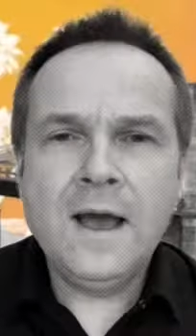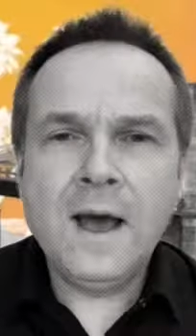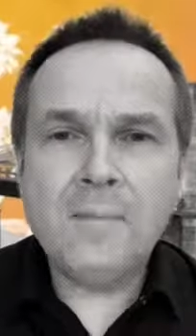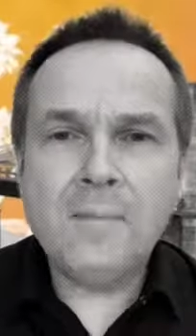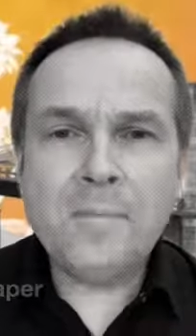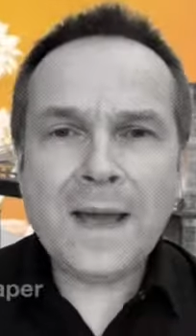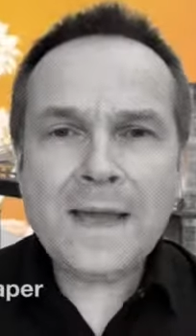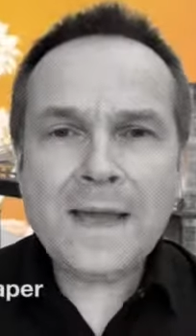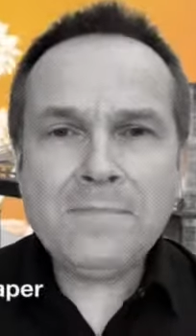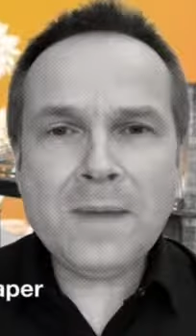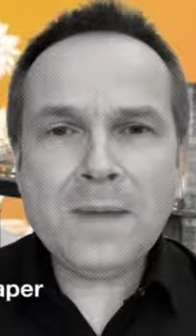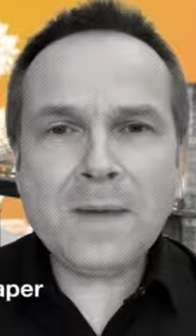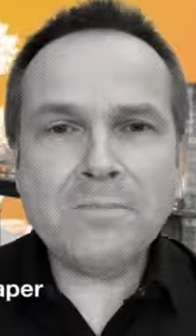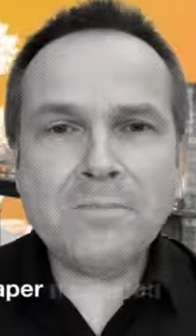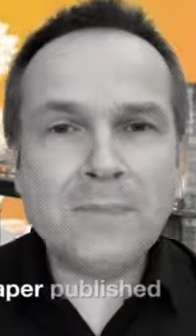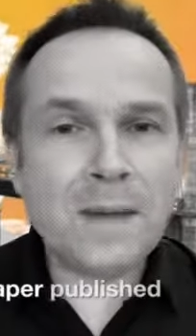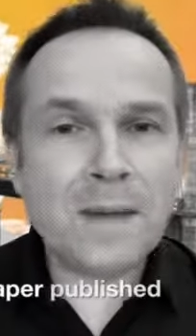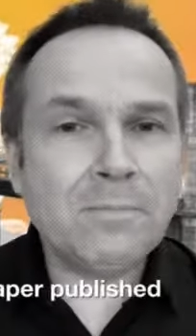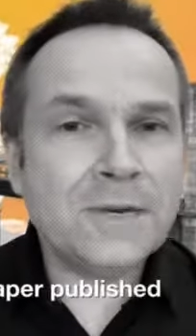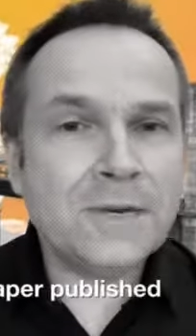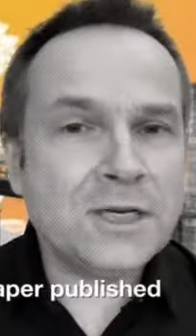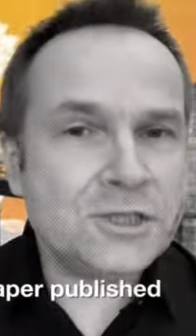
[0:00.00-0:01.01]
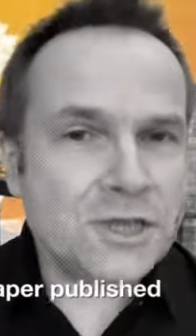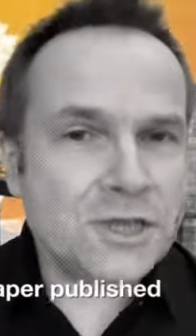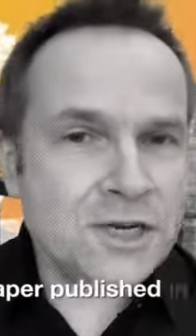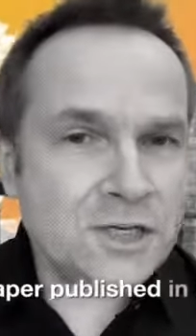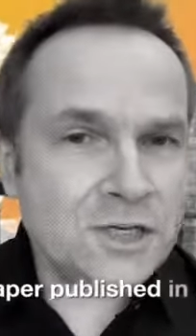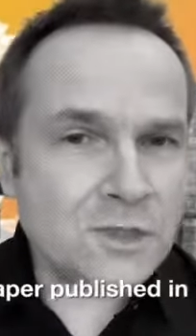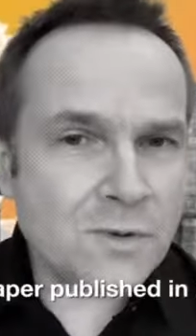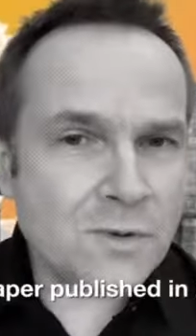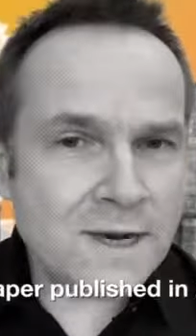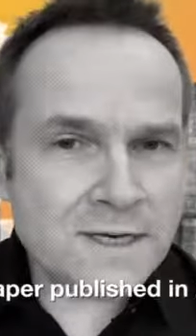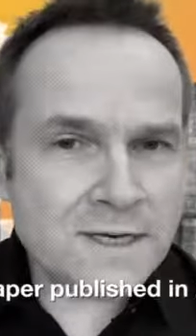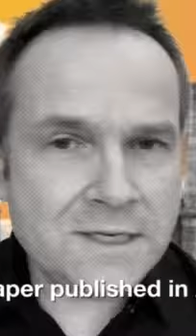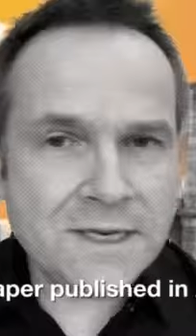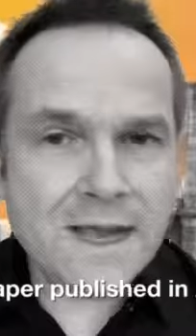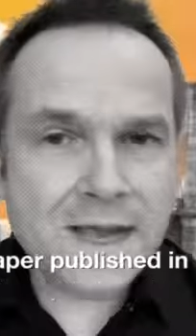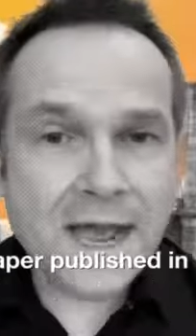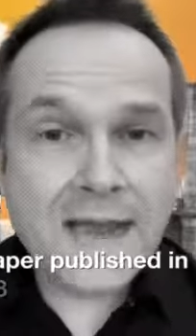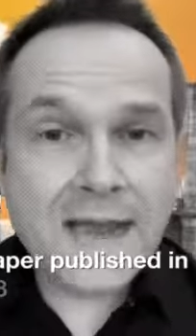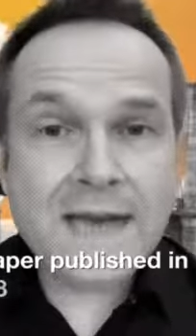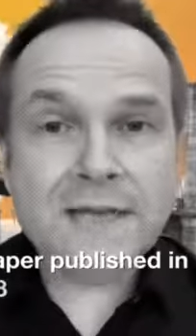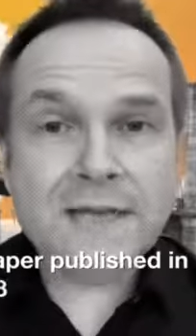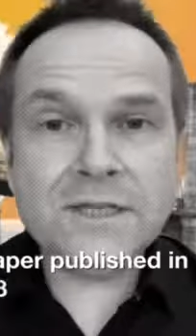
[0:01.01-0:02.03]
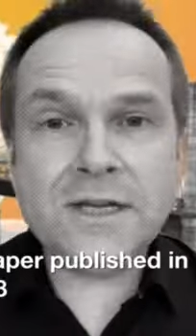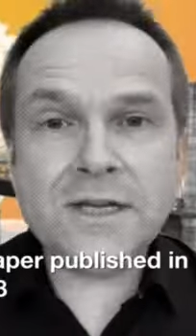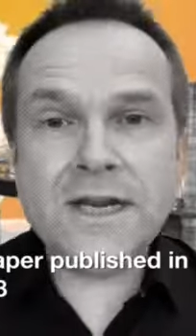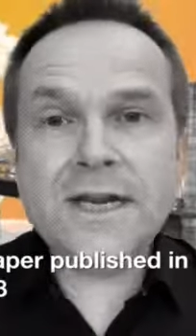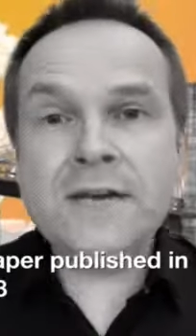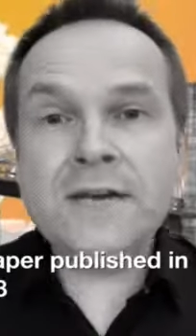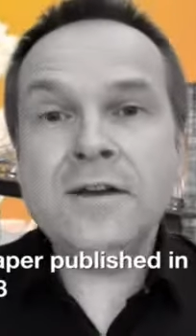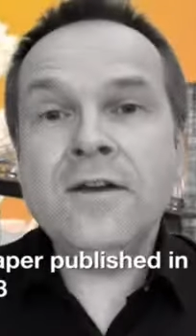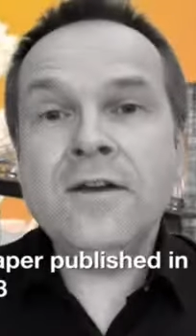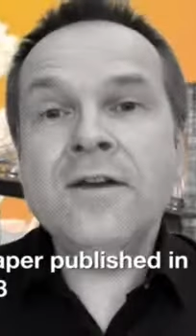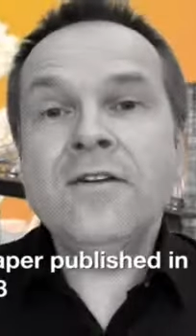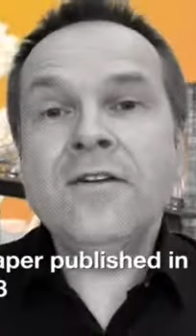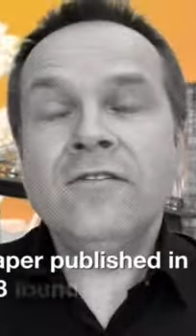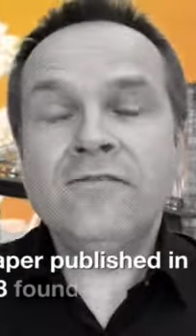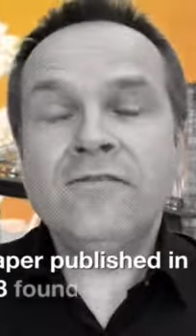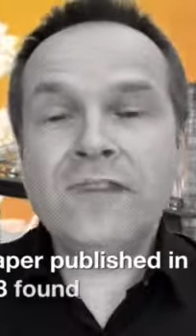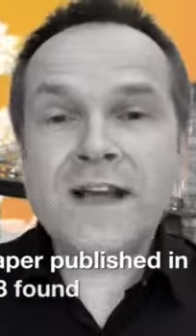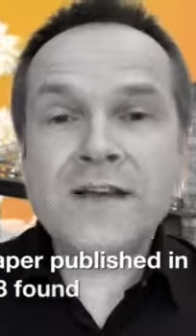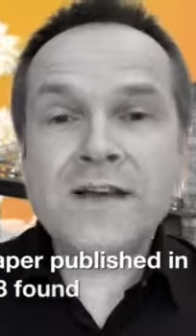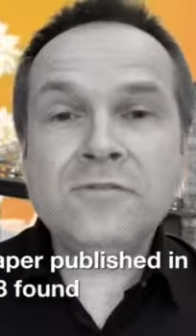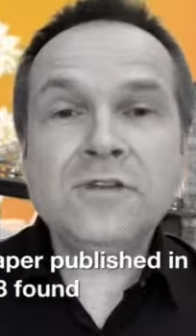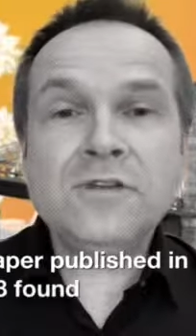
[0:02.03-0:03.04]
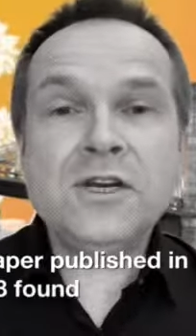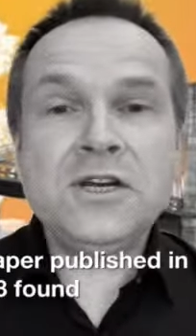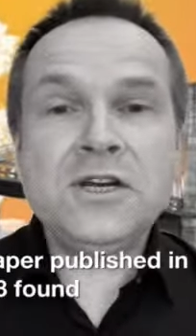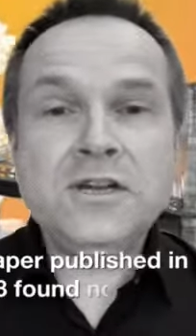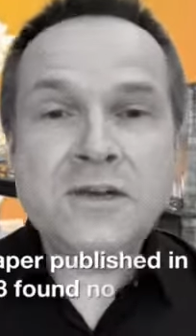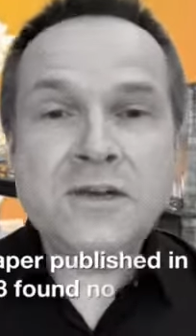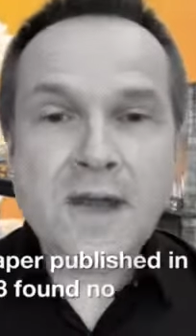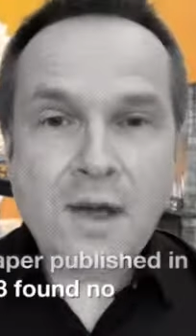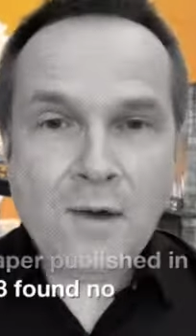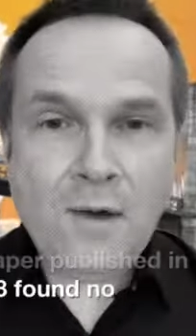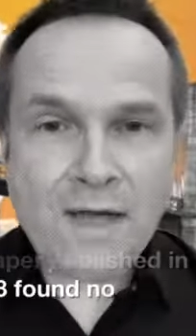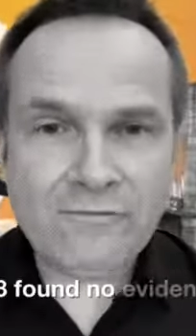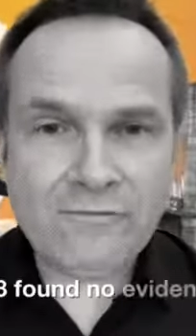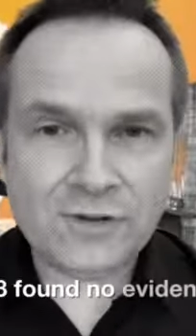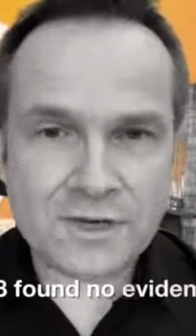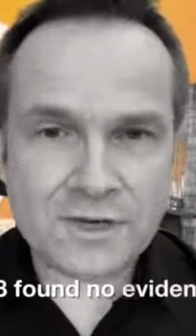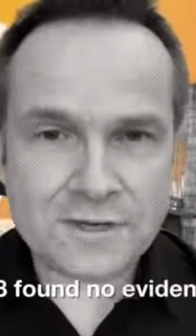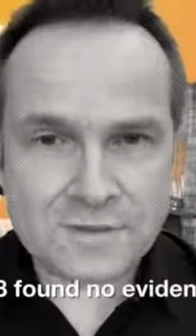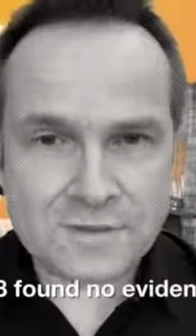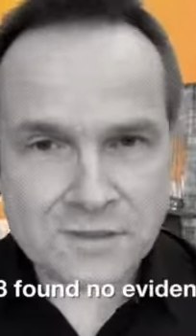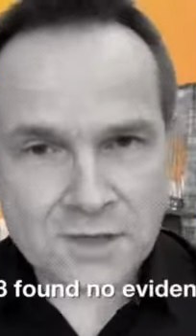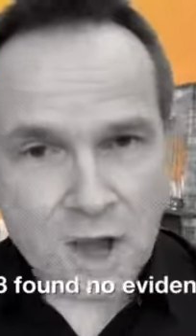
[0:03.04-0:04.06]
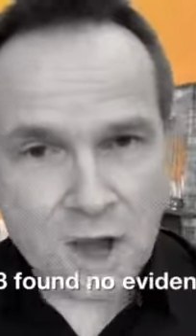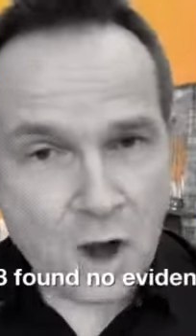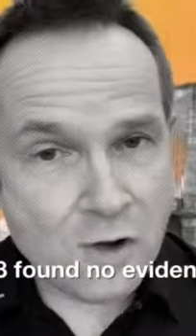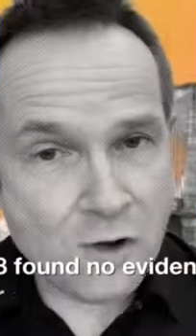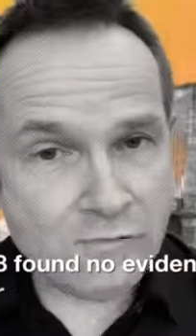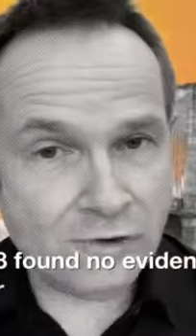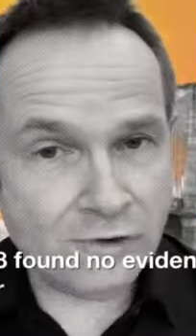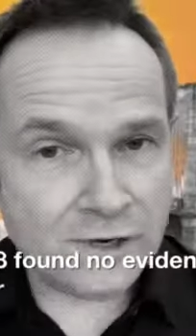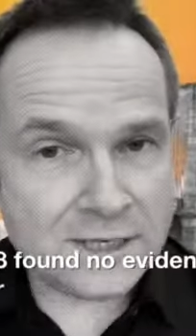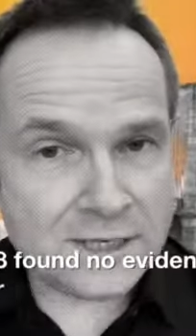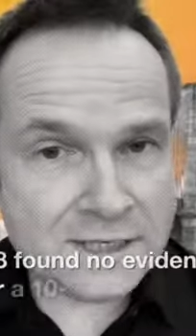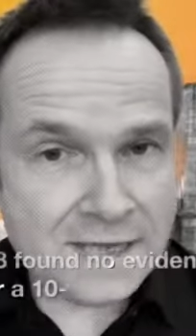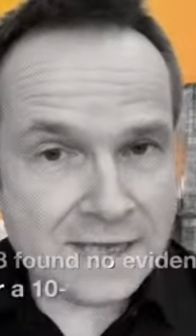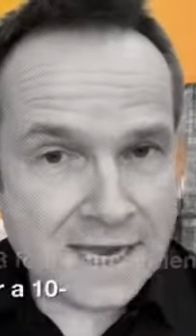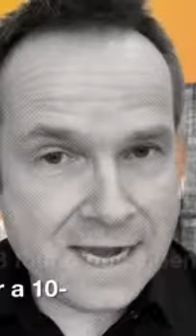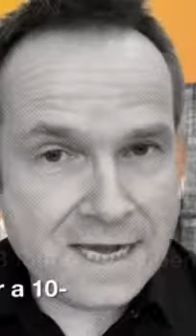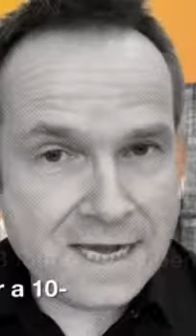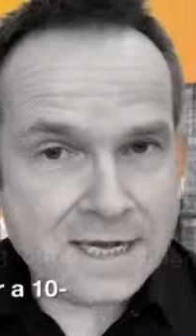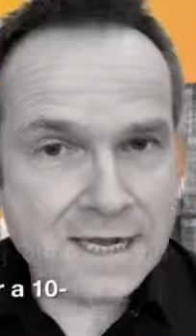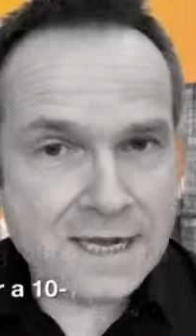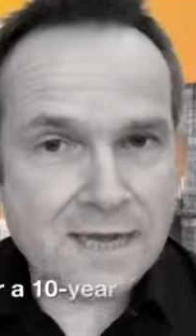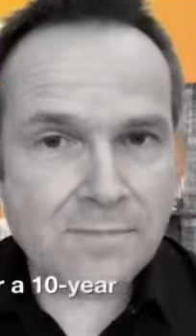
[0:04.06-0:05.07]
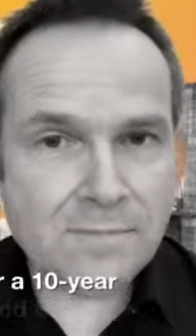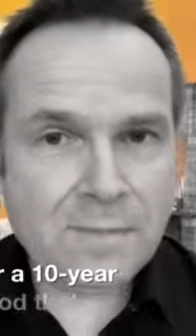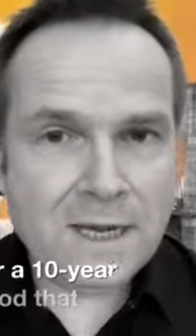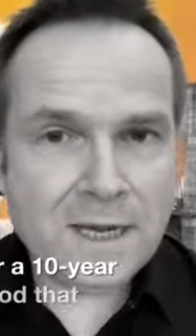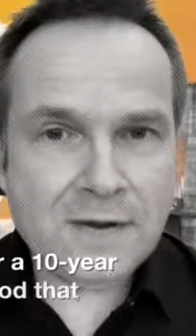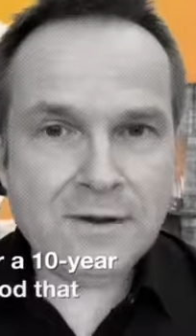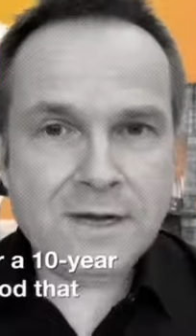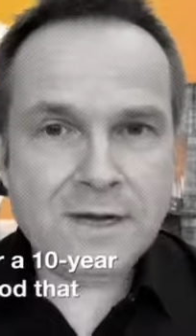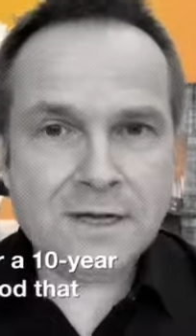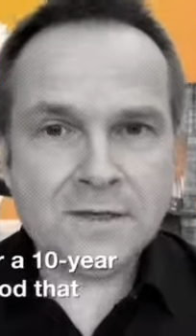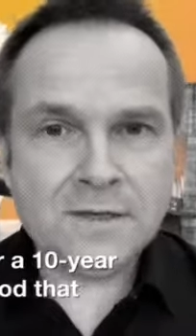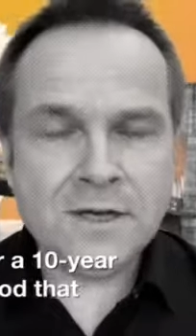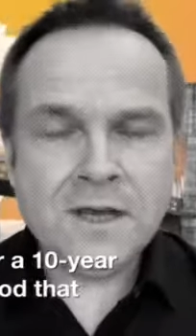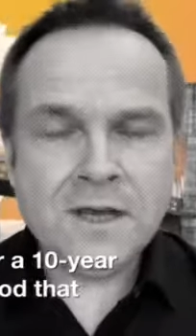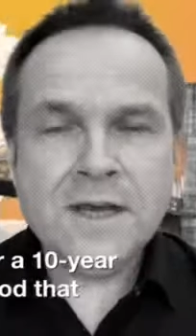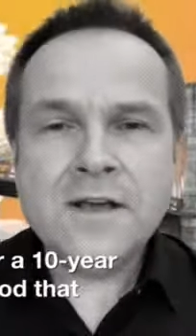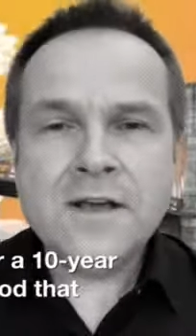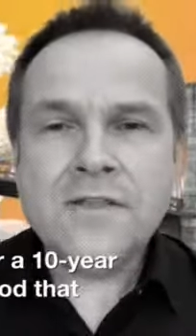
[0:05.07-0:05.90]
A paper published in twenty eighteen found no evidence over a ten-year period